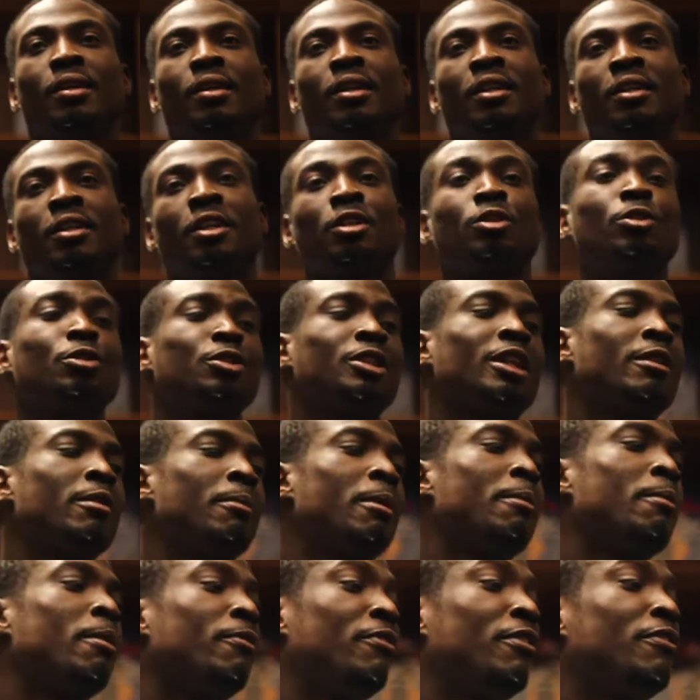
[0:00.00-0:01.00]
Now those I
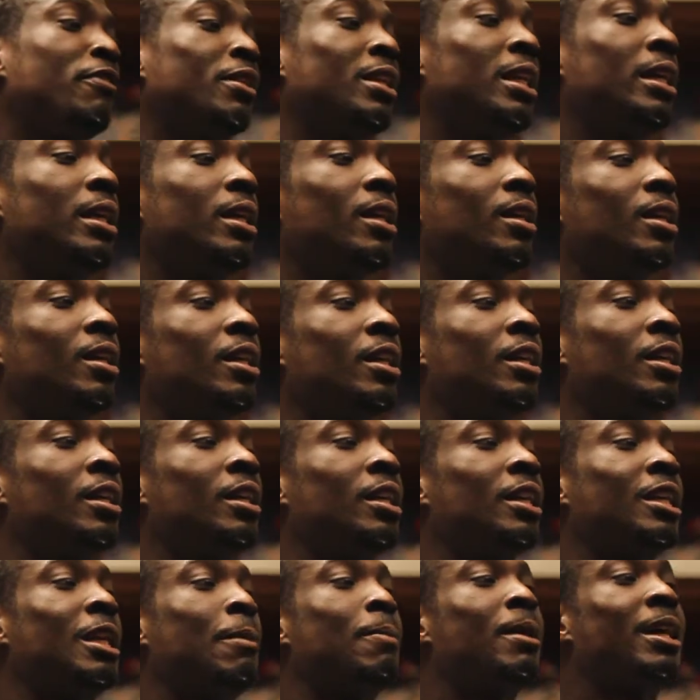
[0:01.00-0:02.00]
remember vividly.
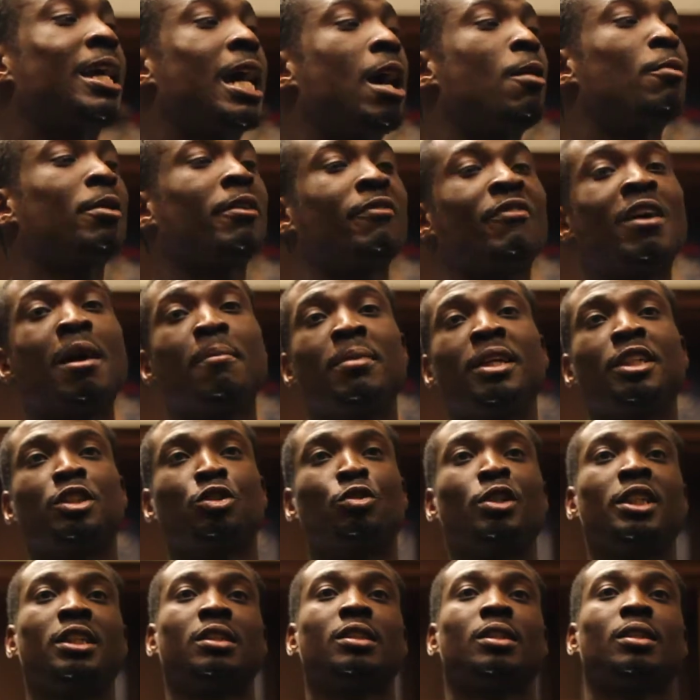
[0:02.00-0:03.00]
They began with a family
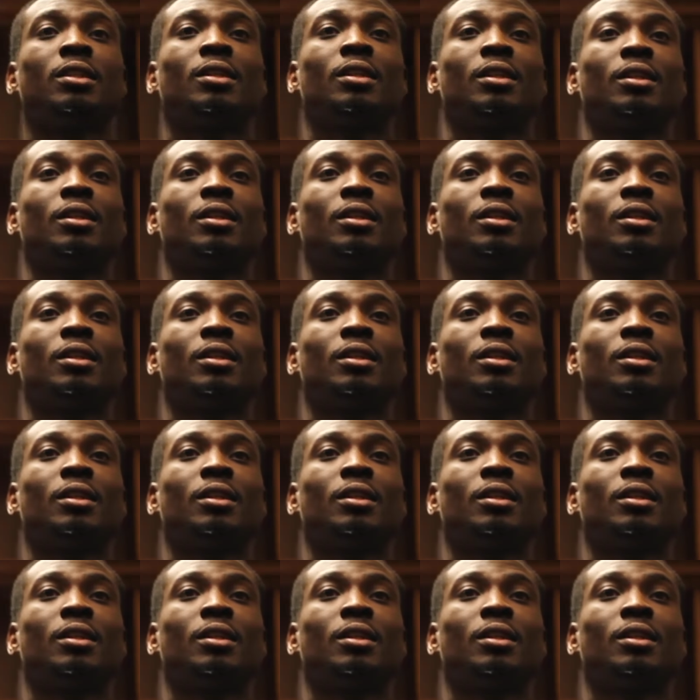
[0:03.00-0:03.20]
treat.